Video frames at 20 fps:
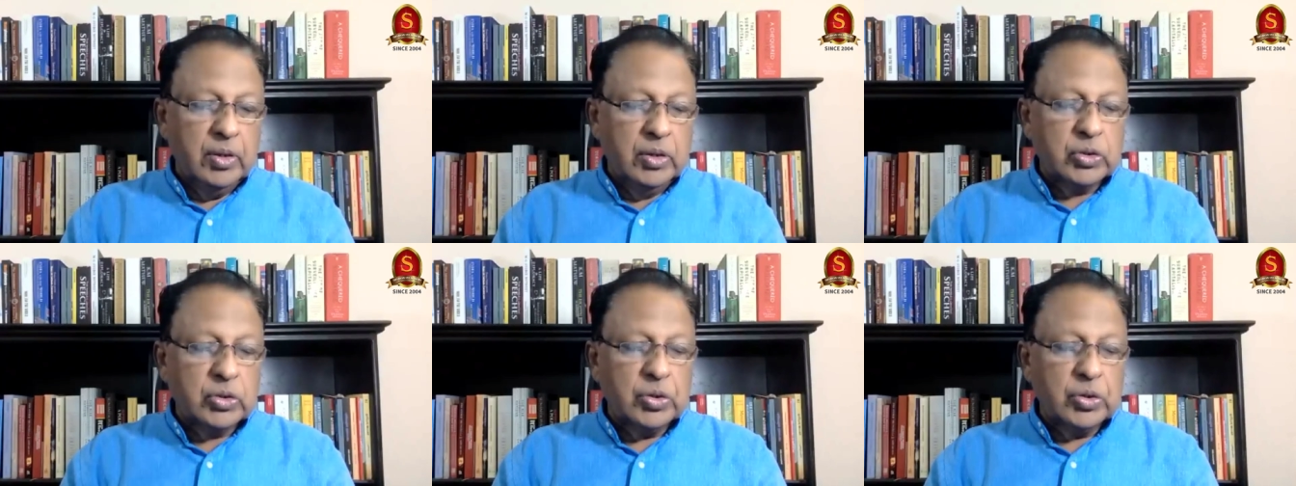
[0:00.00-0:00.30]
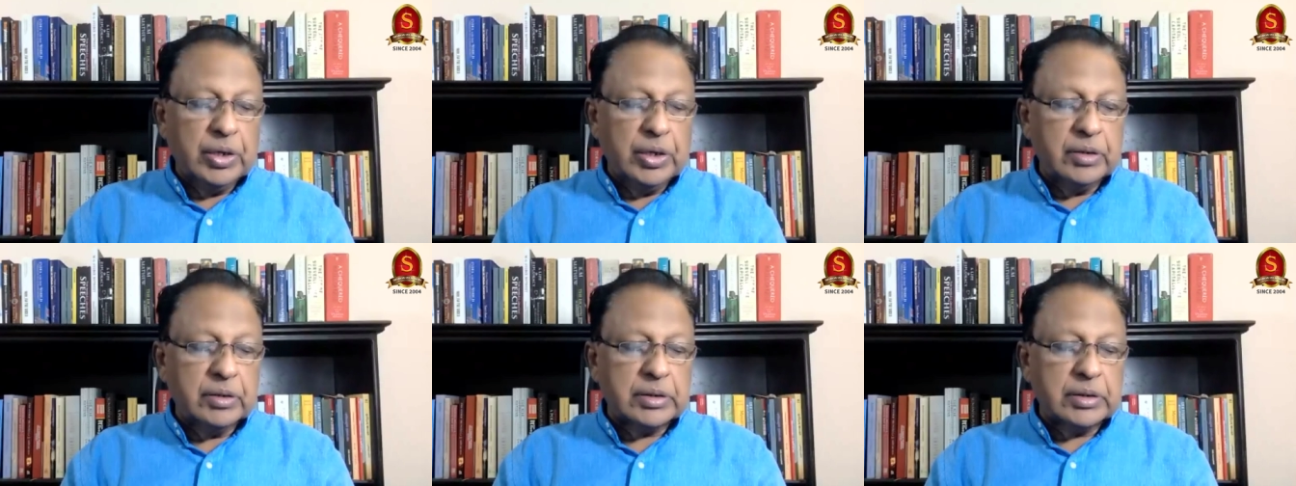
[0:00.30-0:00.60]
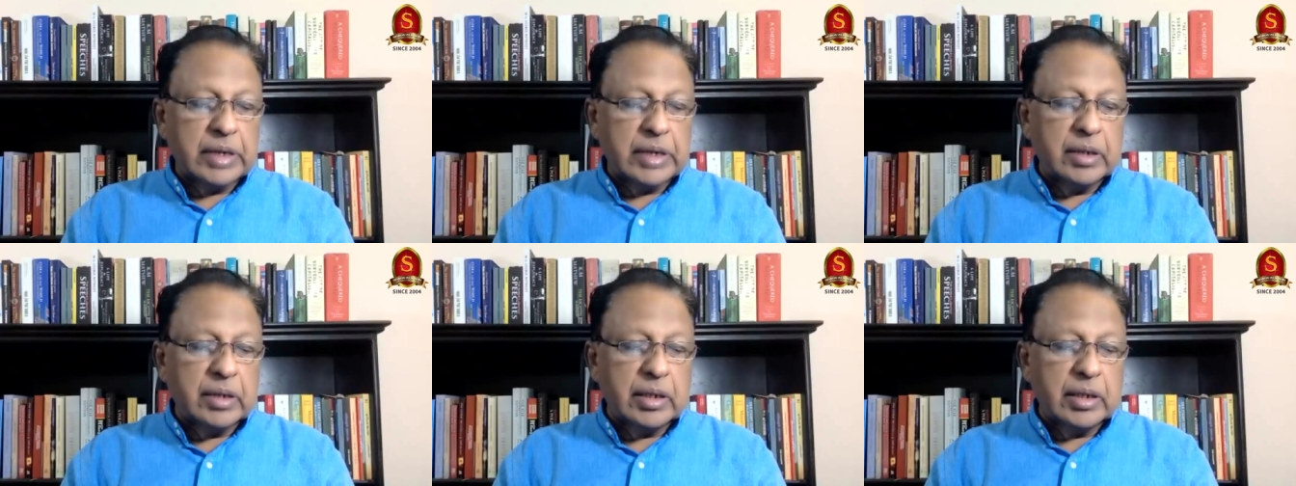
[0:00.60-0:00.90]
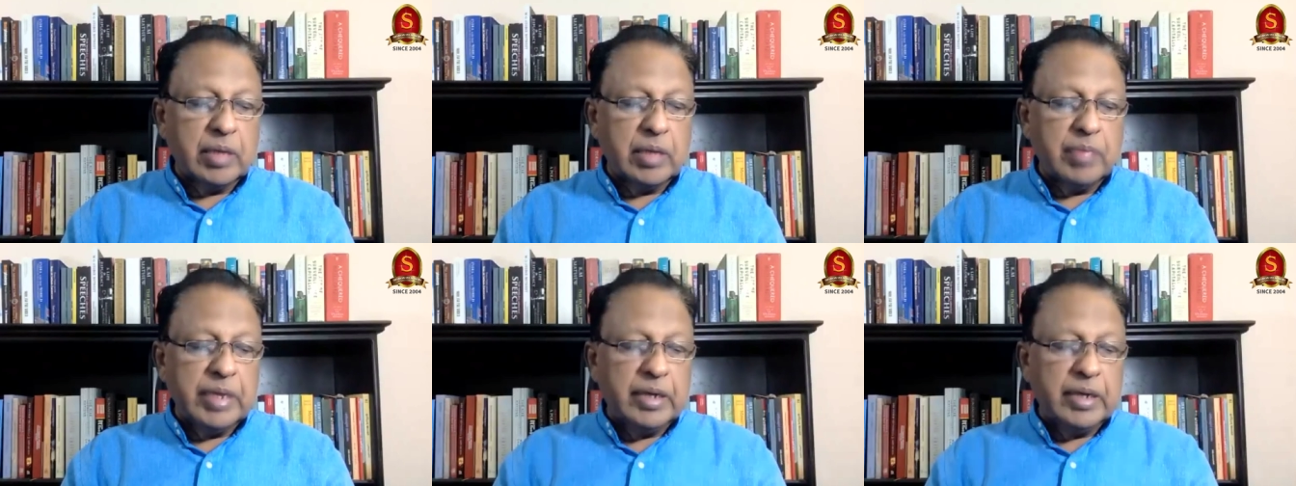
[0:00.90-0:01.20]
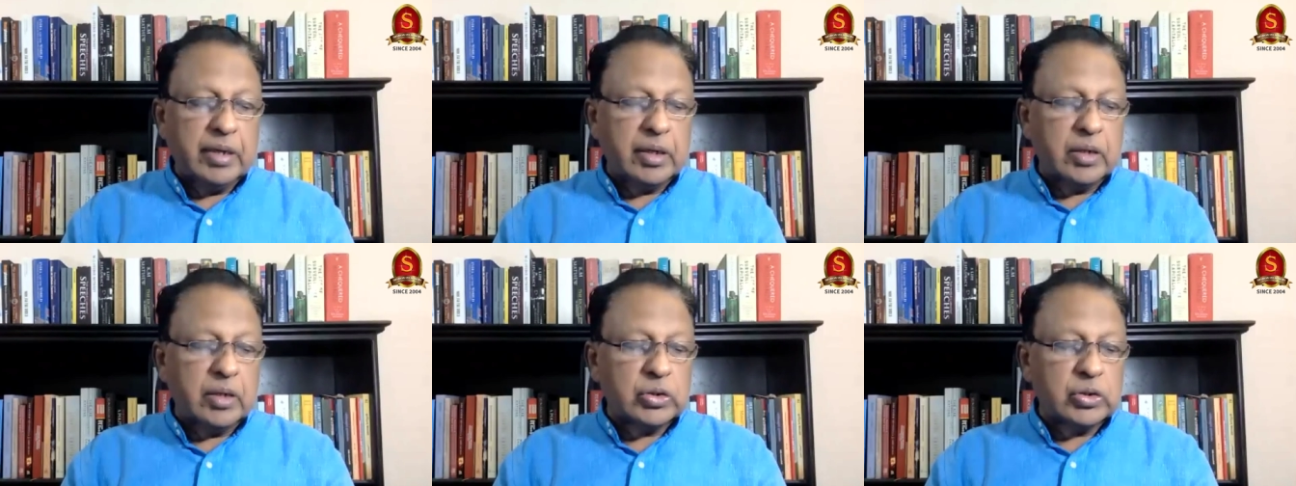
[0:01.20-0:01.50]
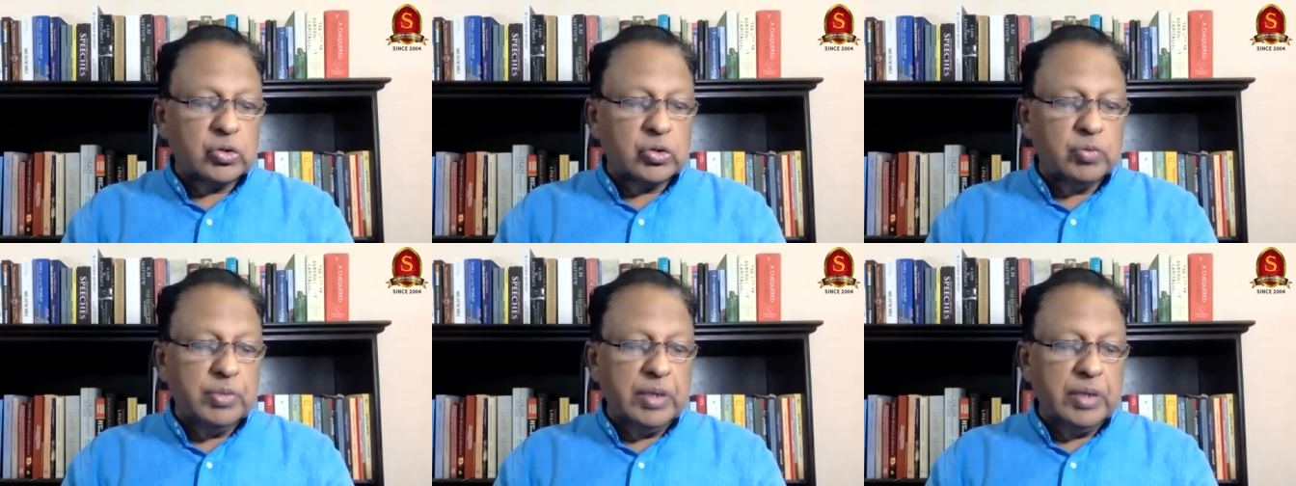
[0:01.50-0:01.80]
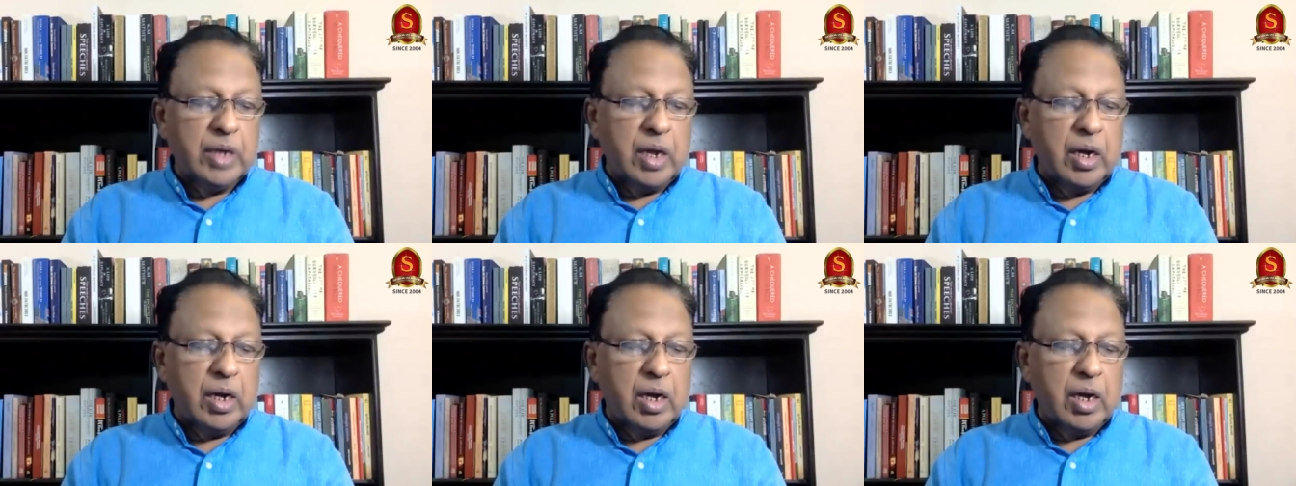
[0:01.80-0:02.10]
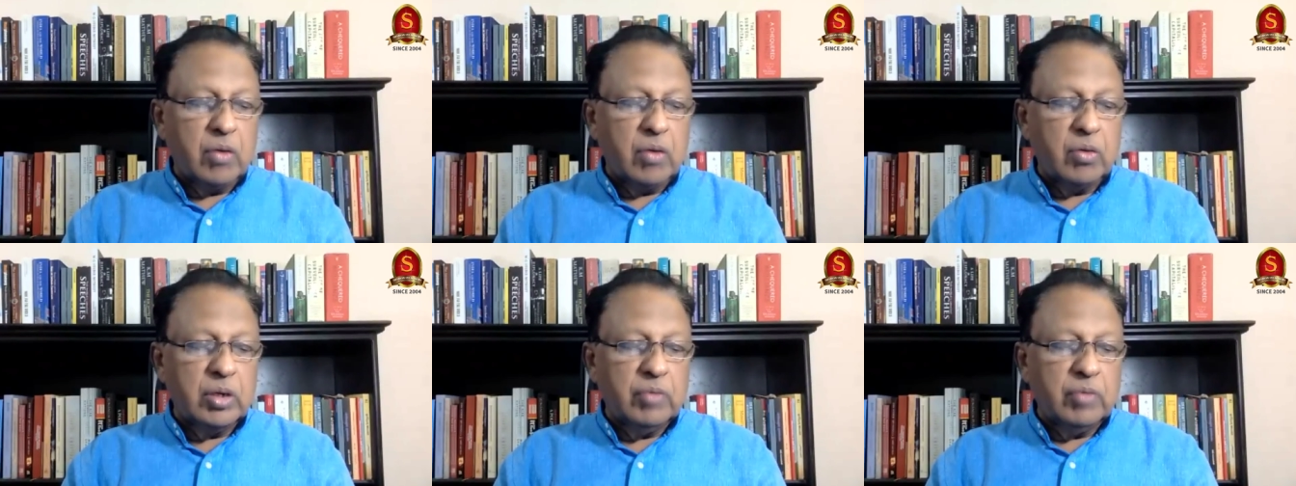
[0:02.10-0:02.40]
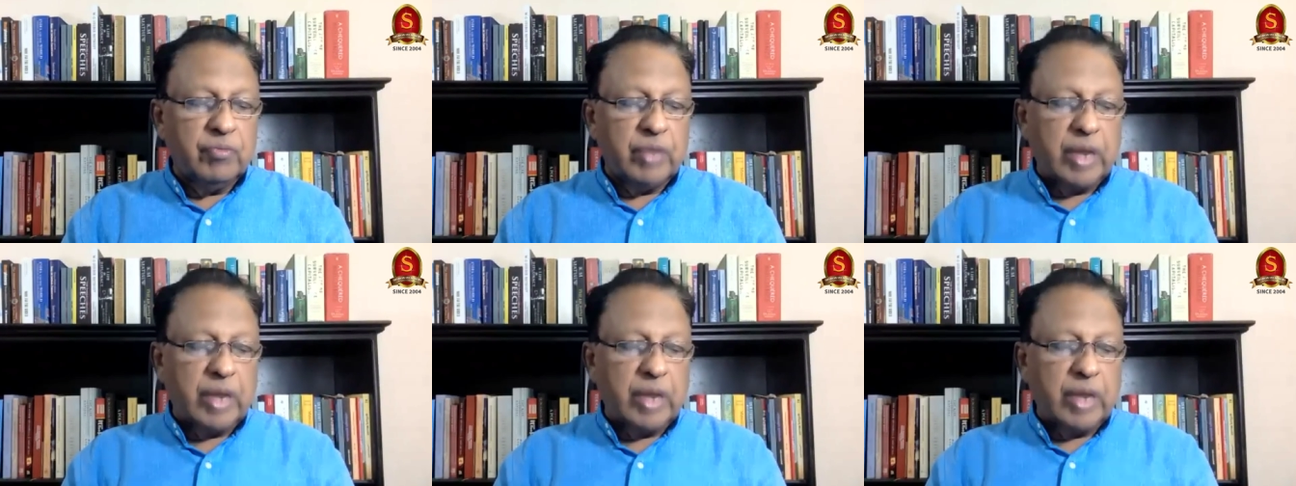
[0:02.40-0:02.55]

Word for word: So he said that Americans should be allowed the